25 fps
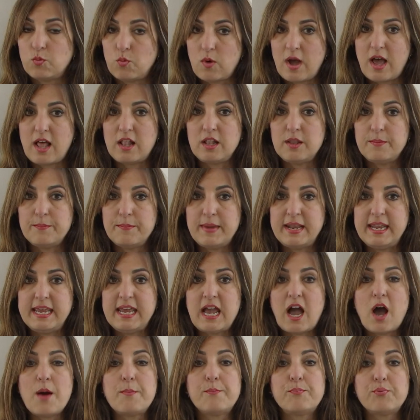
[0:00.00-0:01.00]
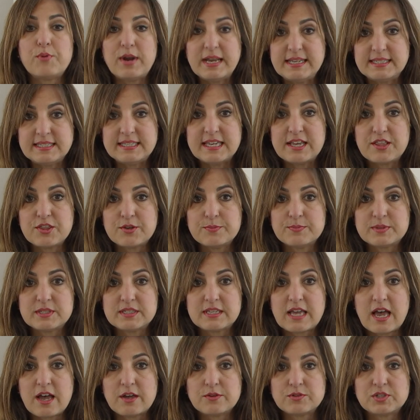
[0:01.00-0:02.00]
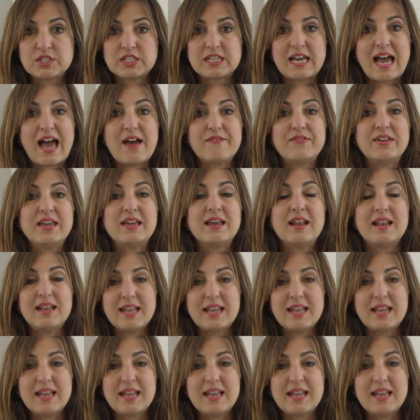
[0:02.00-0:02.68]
Well, many are bracing themselves to having